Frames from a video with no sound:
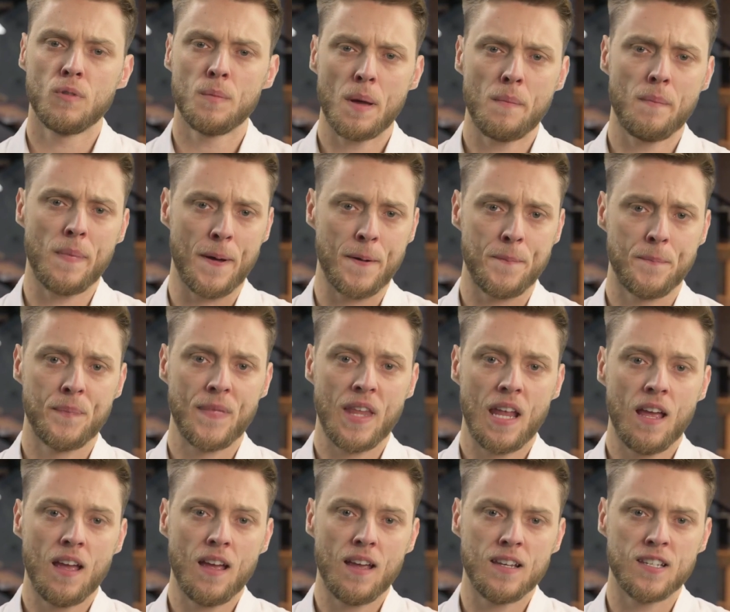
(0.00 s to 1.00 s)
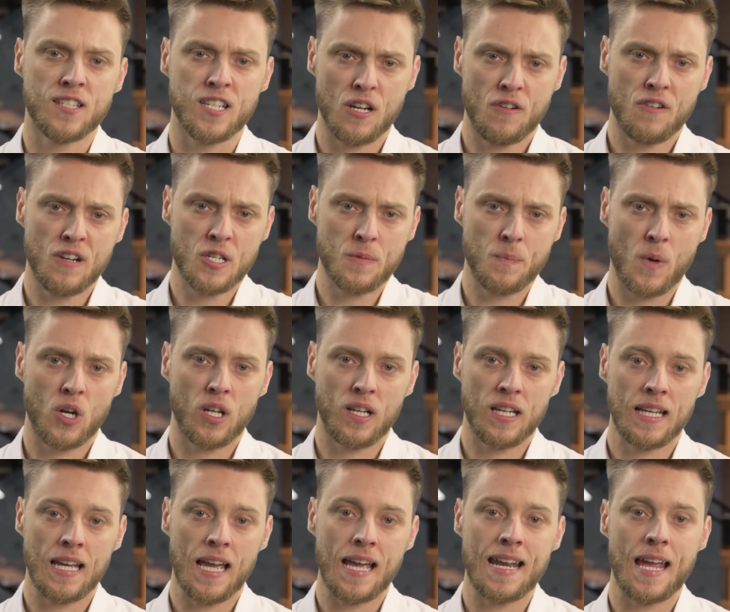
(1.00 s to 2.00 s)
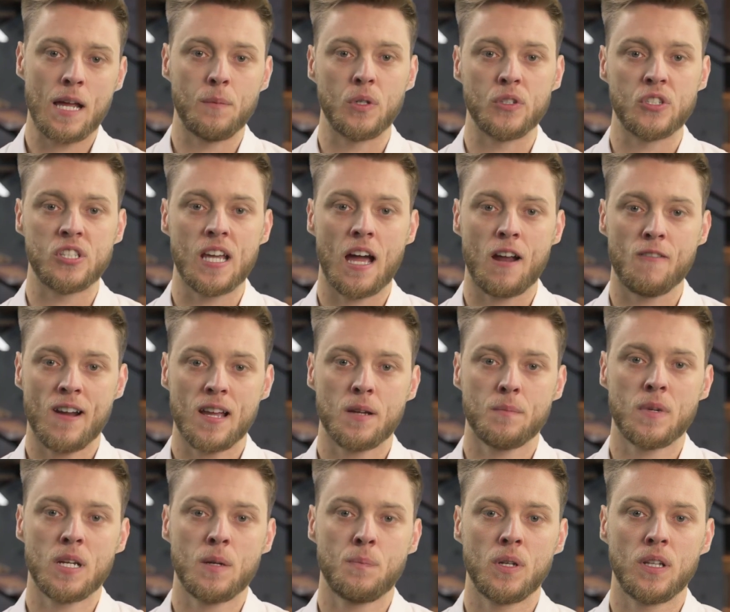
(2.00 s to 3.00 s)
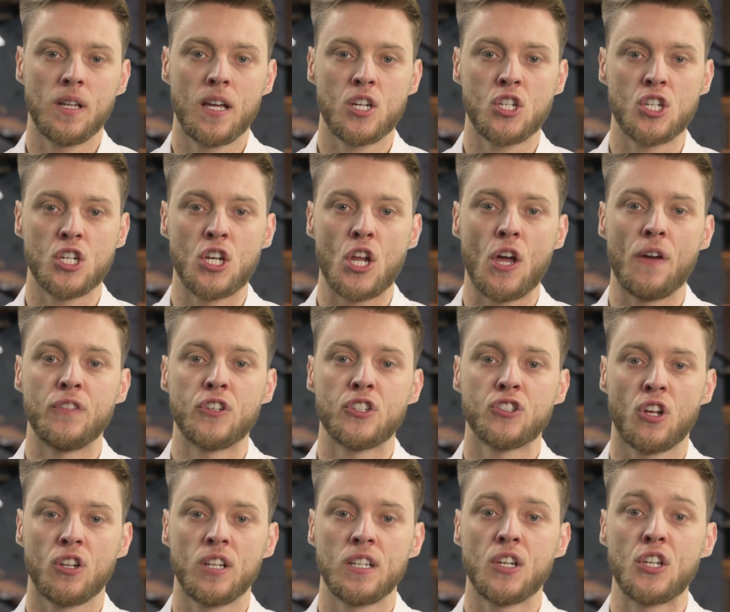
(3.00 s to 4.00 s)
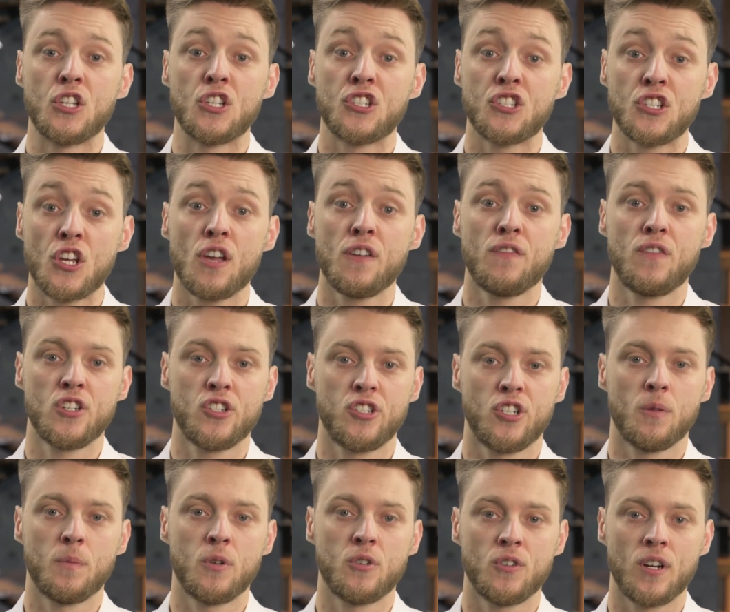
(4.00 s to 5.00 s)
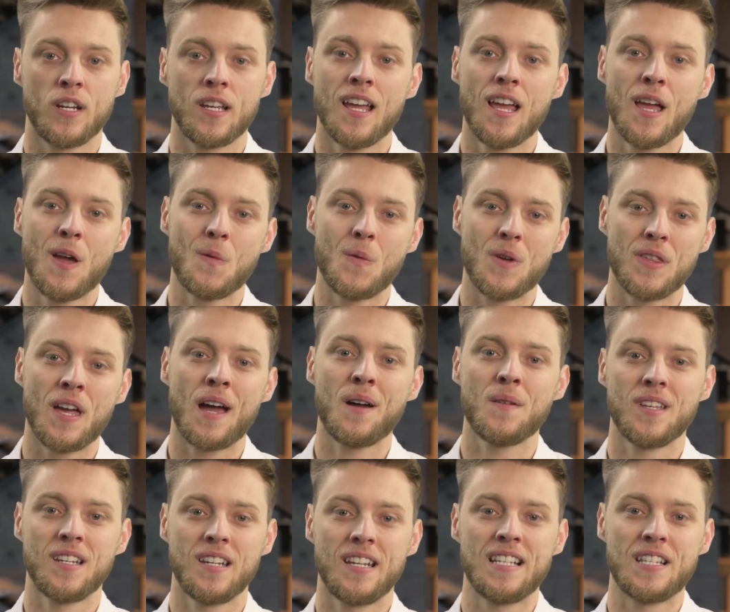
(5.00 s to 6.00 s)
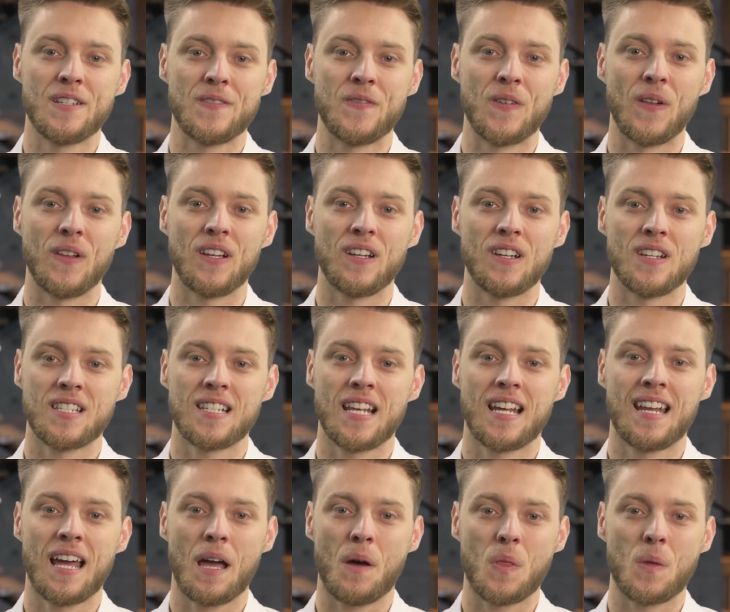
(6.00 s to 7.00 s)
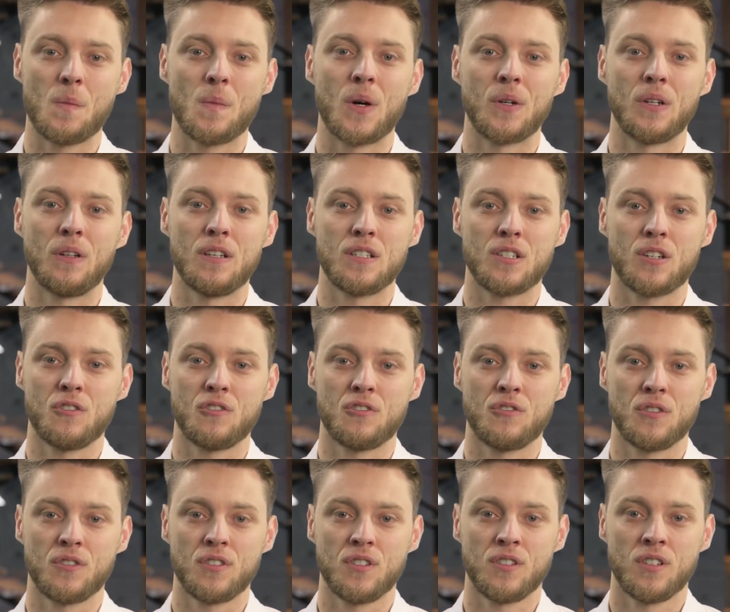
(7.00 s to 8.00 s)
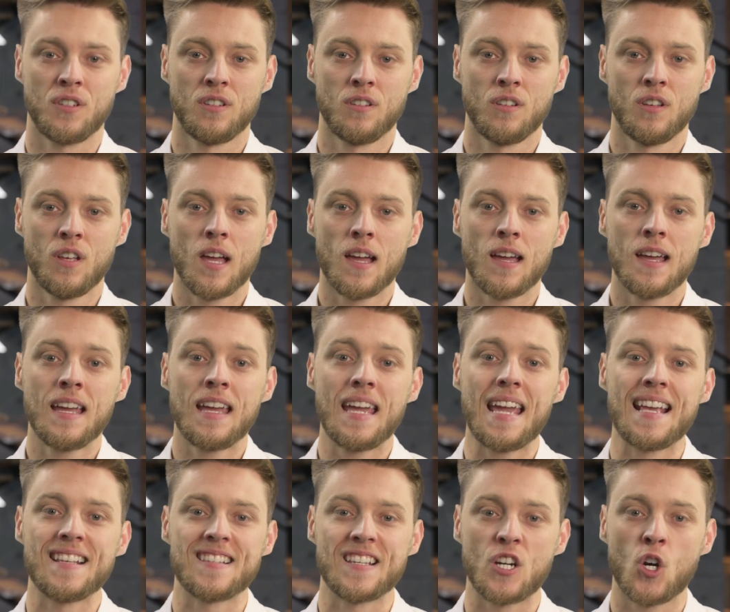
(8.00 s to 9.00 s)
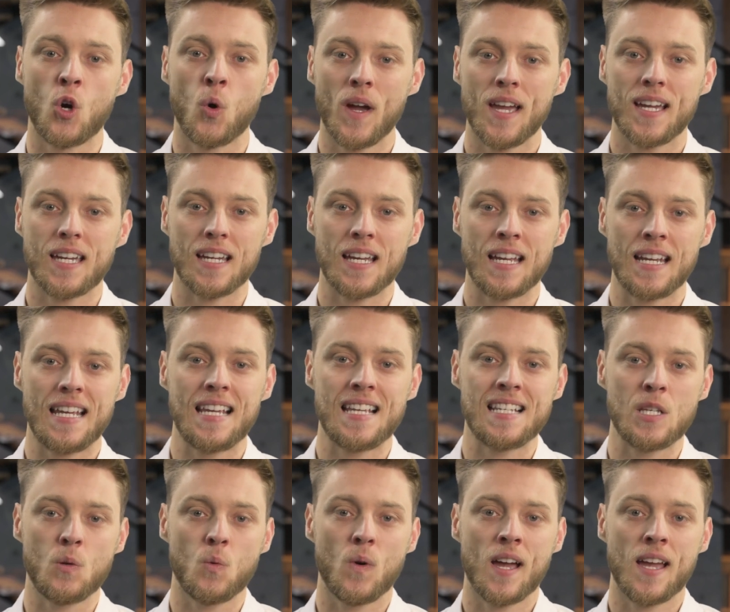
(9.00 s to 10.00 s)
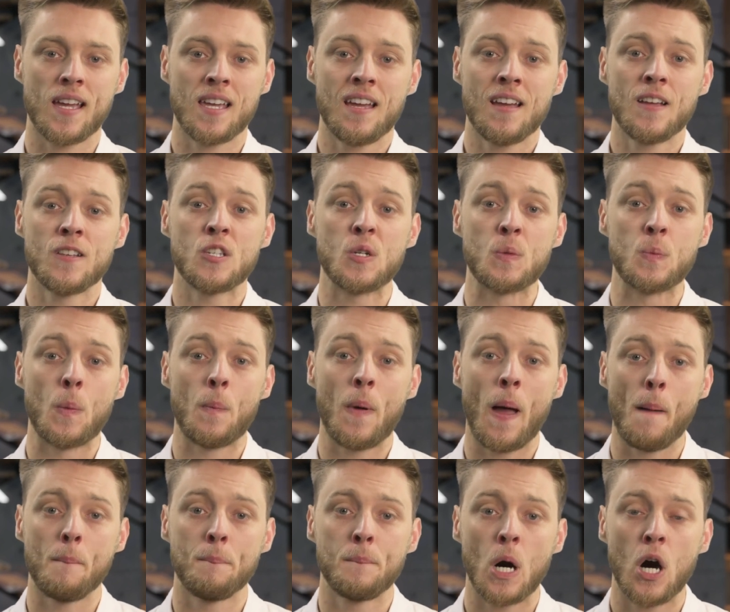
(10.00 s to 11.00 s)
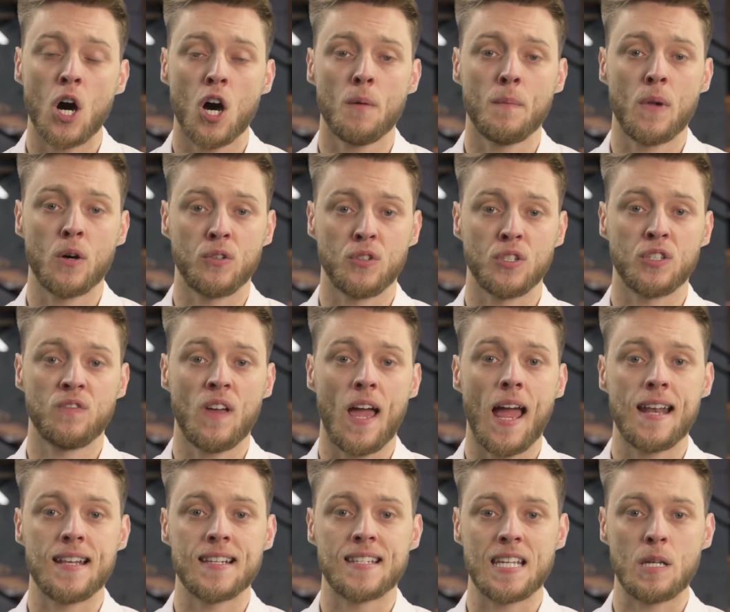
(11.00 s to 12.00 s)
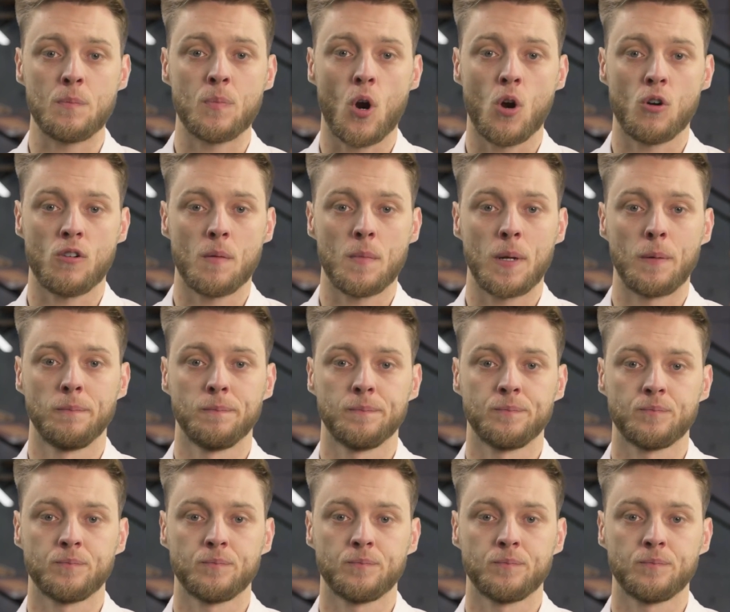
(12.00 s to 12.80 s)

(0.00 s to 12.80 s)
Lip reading: Remember, synchronous modeling enables direct manipulation of solid and surface geometry without the need to fully understand how the model is constructed. It's a quick and easy way to prepare part models for NC programming.